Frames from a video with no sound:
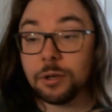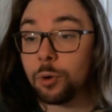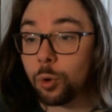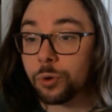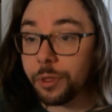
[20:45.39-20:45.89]

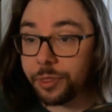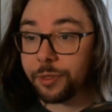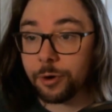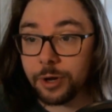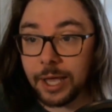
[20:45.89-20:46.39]
or the
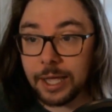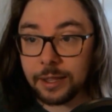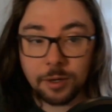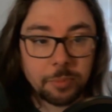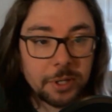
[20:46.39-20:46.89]
third A
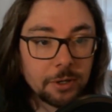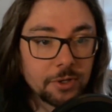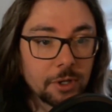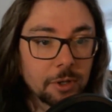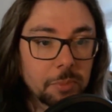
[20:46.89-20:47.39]
that appears
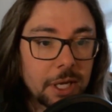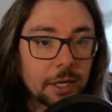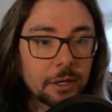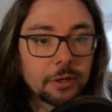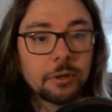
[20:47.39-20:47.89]
on the
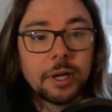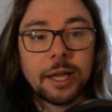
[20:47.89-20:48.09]
piano,